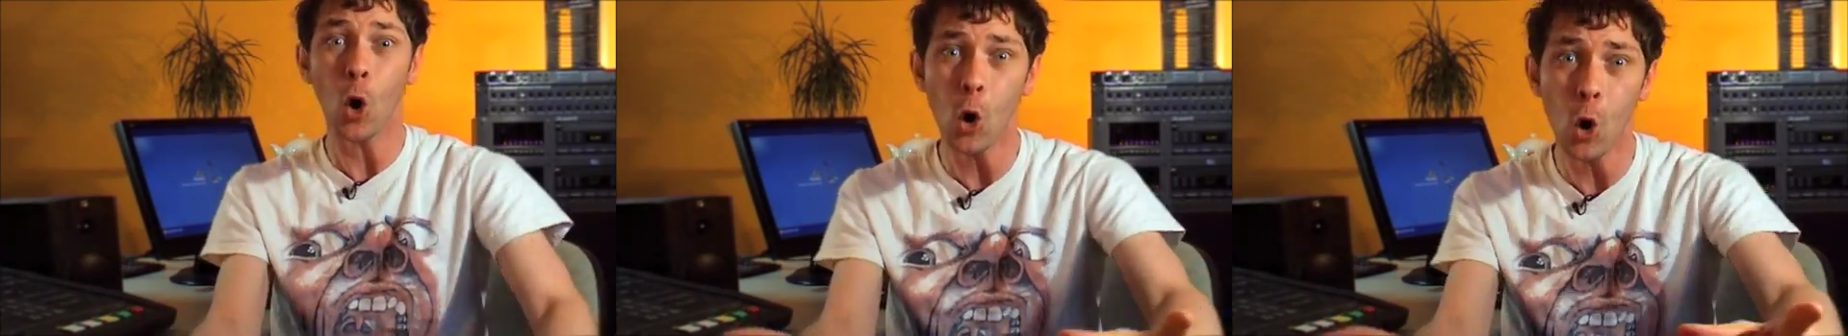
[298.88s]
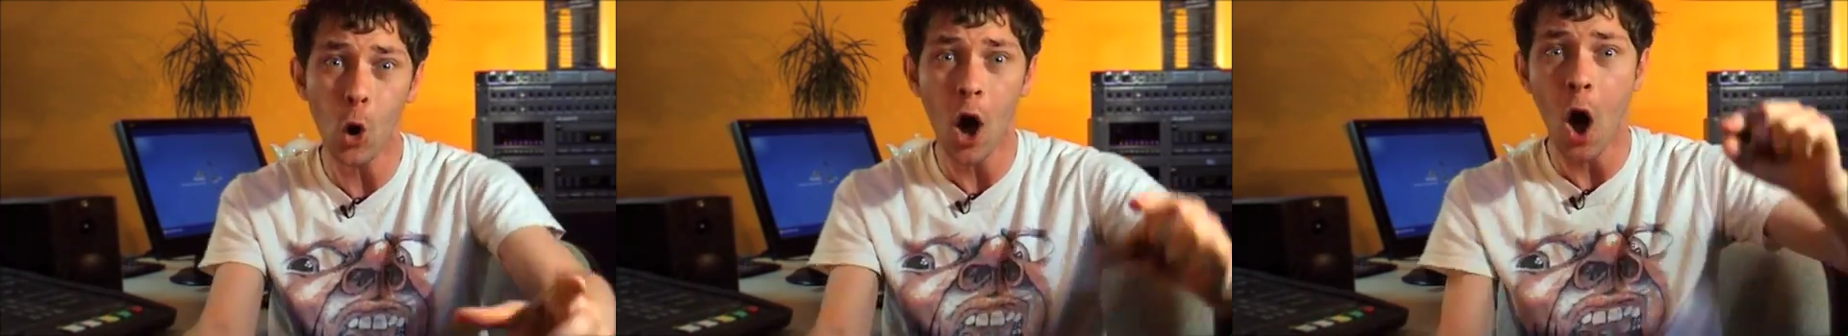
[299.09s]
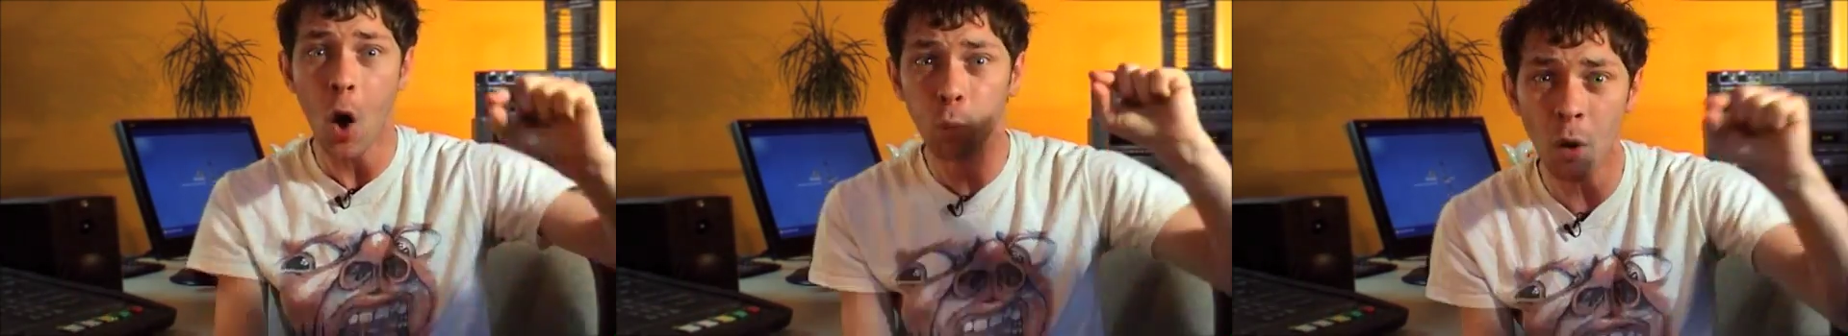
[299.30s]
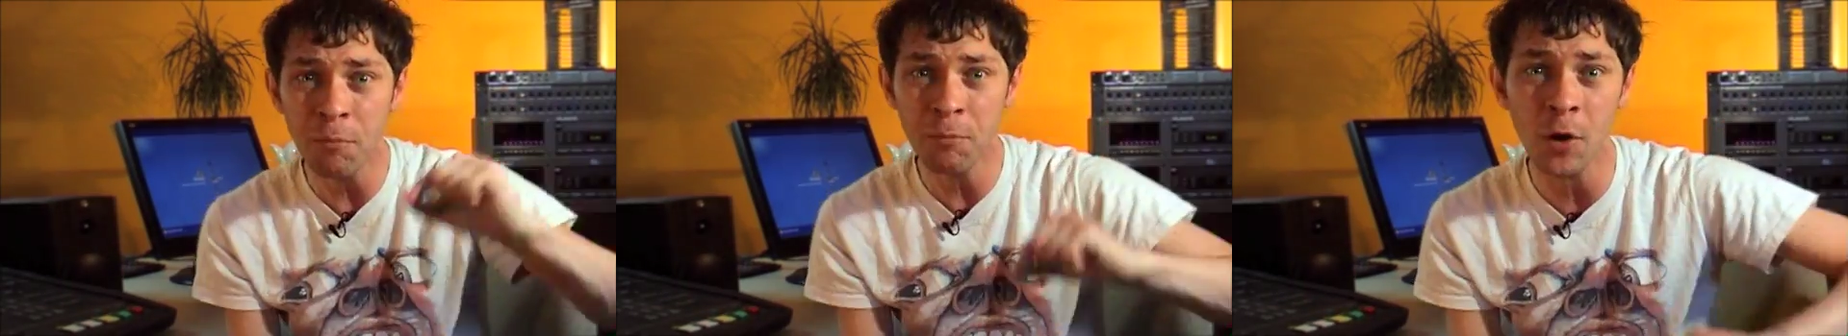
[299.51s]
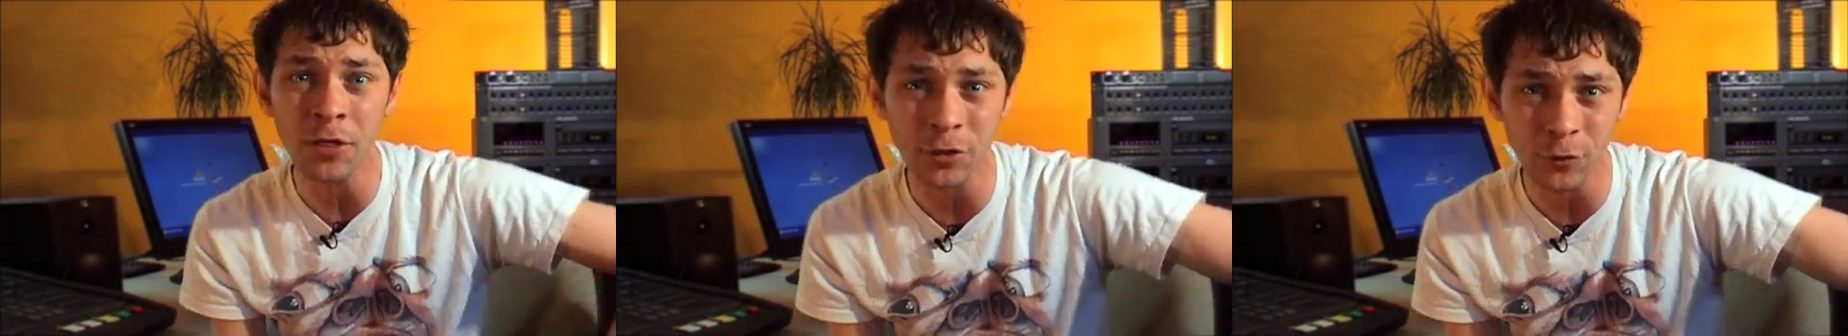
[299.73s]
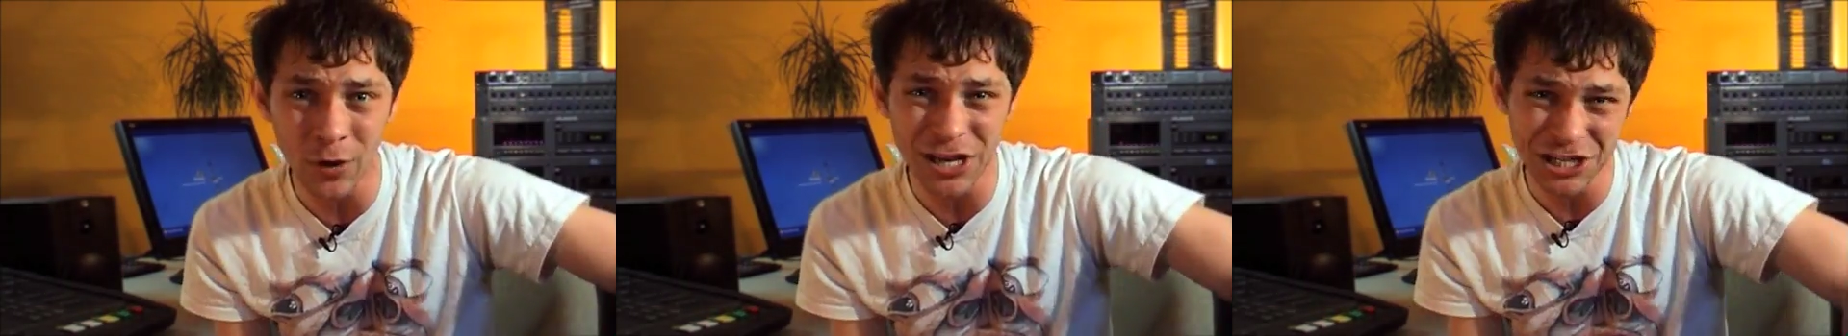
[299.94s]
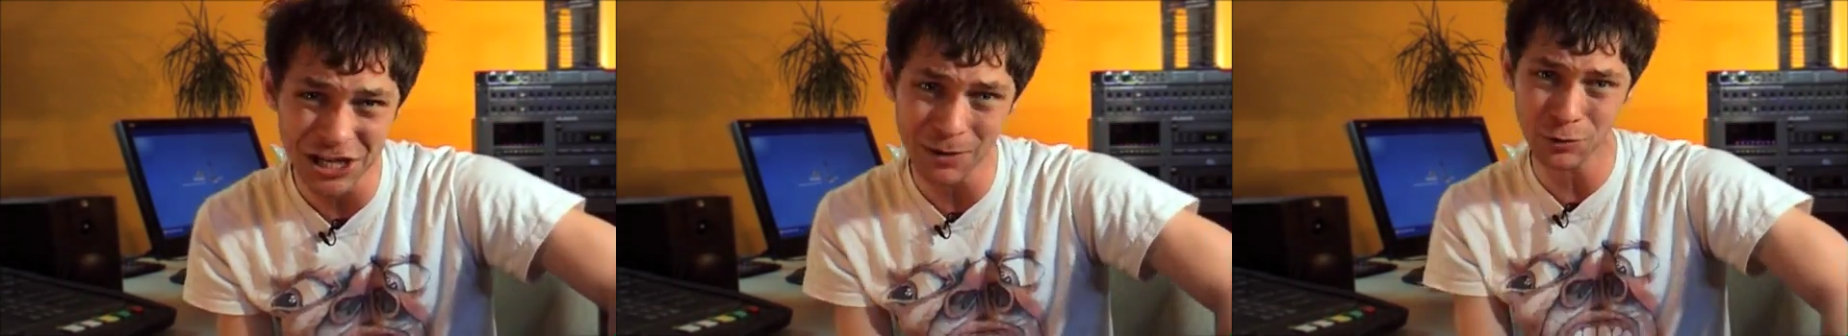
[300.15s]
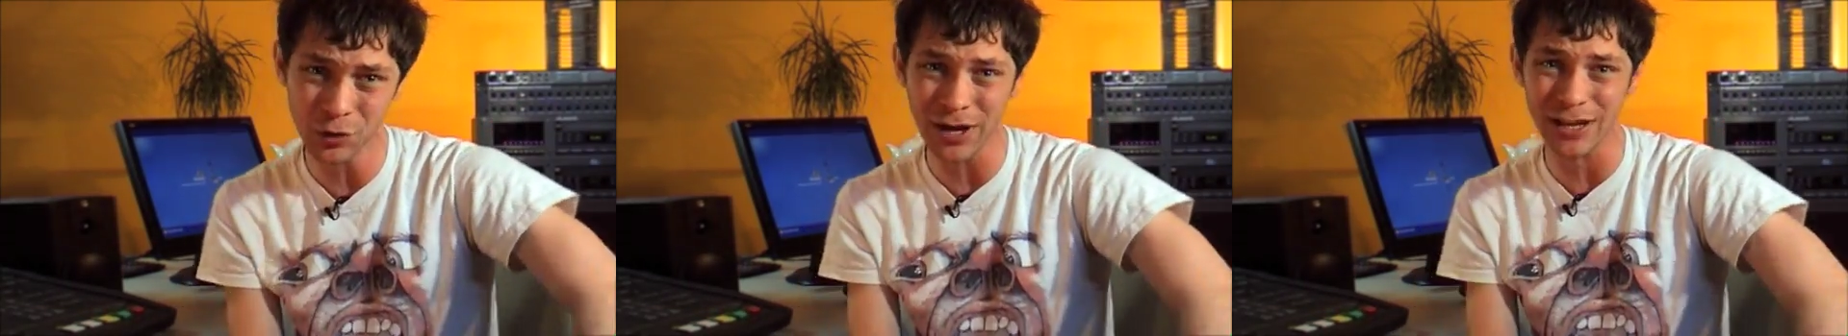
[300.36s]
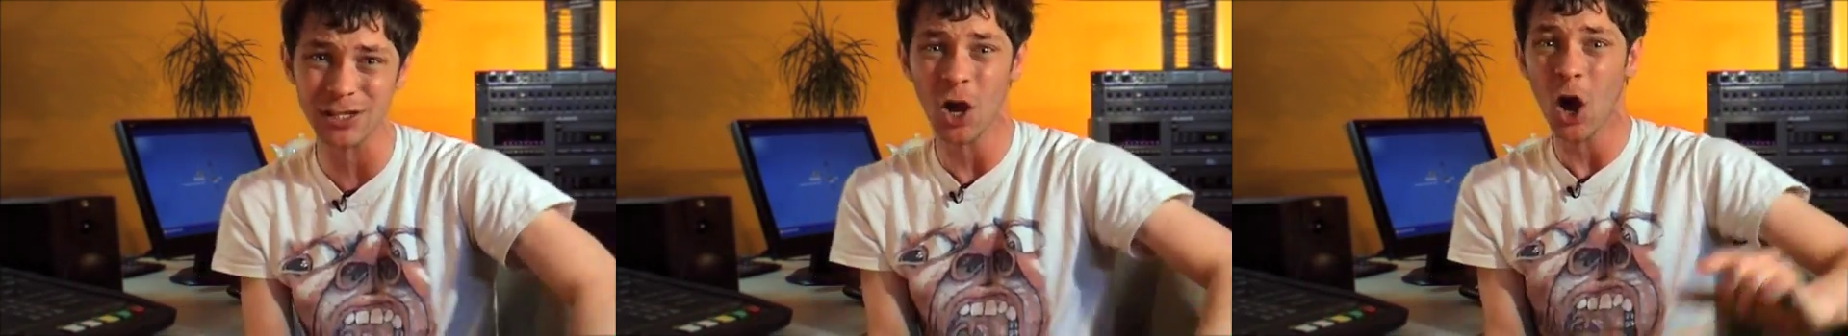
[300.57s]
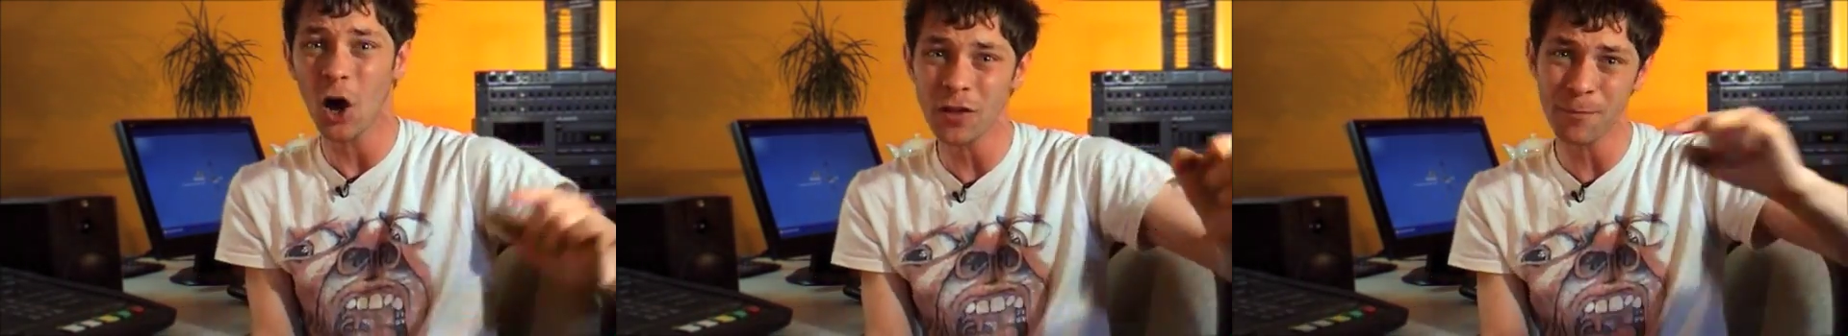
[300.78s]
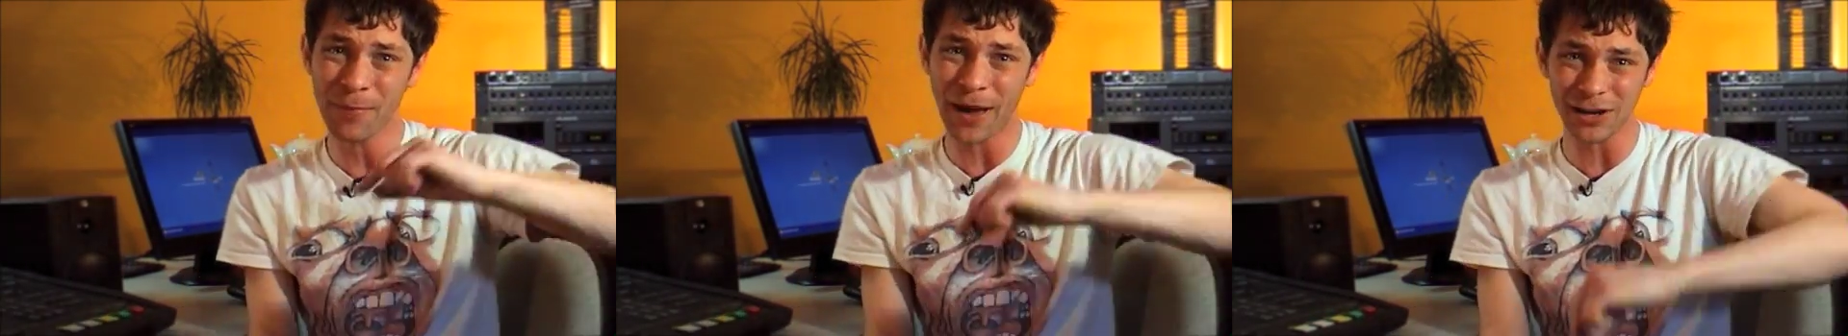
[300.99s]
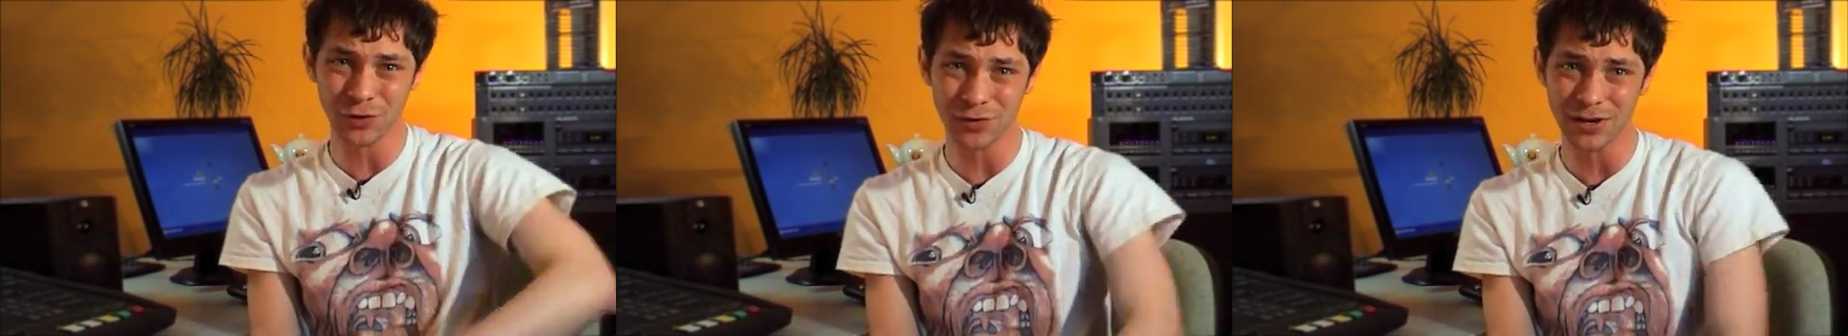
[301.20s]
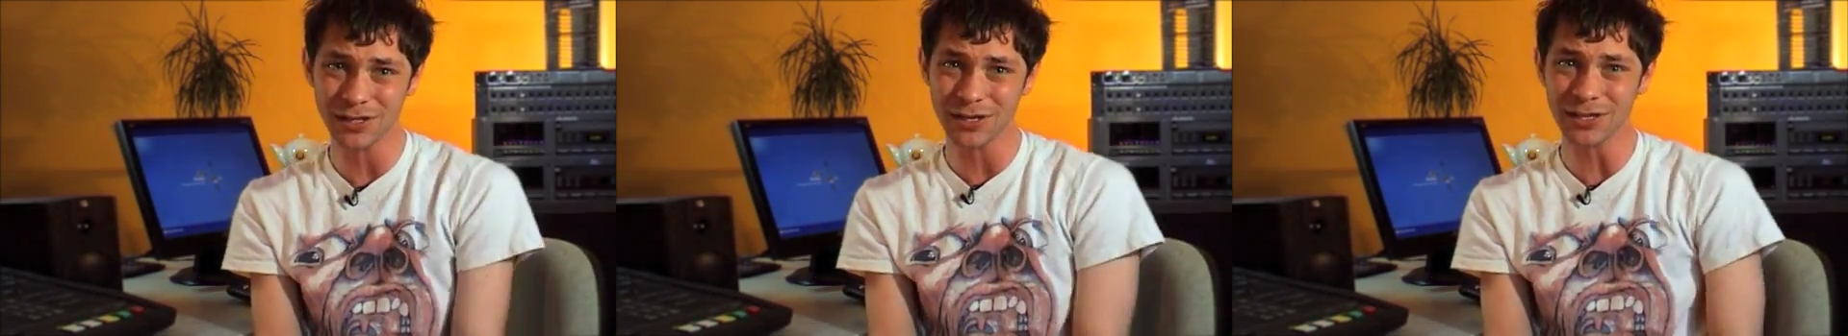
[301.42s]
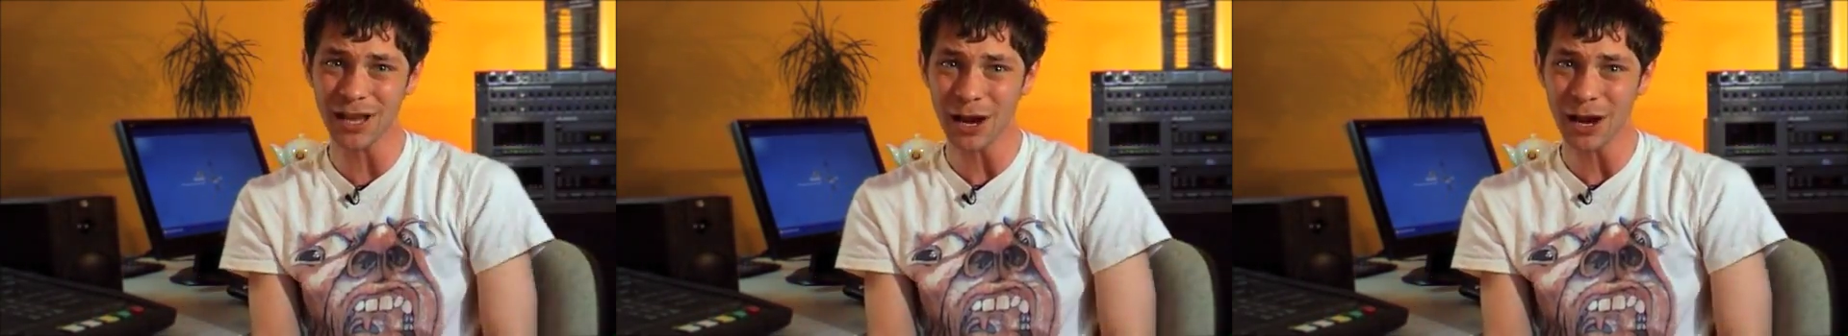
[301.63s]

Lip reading: or 1.3 cheap tricks on the back streets of